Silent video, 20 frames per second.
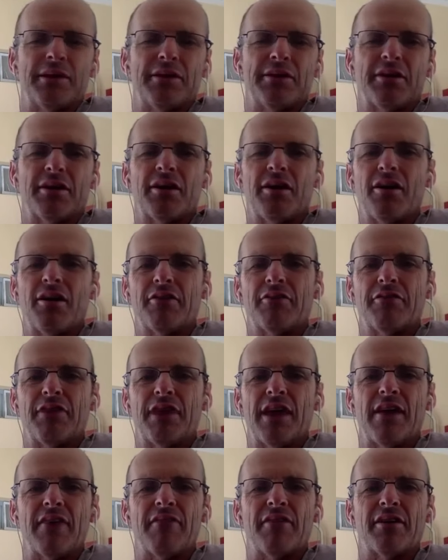you could go on
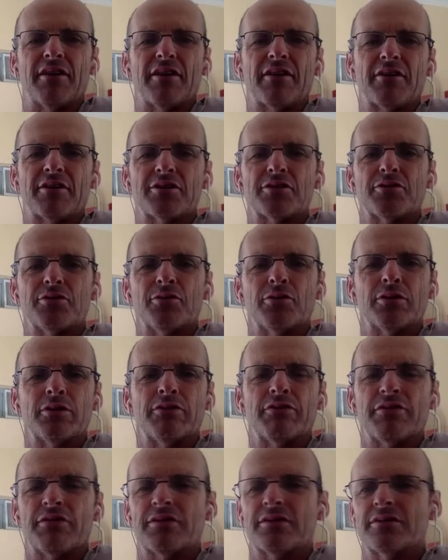forever across all
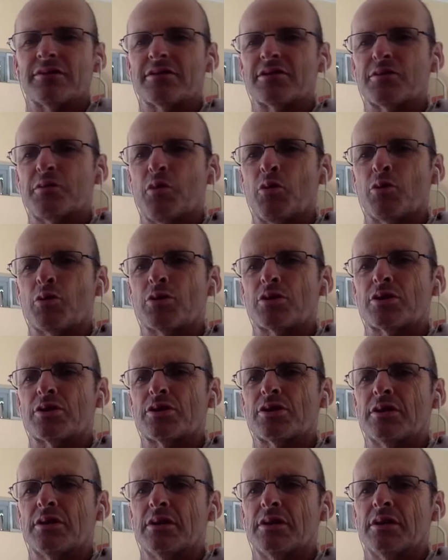different
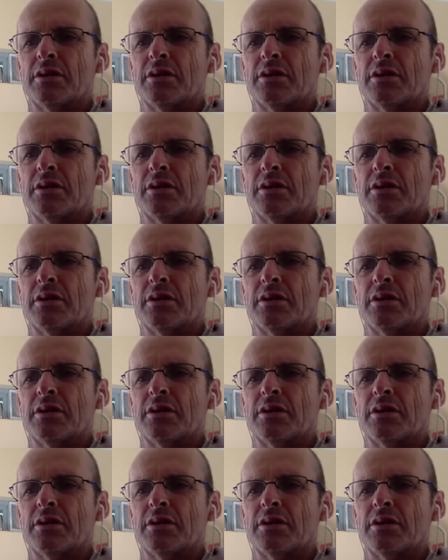sports,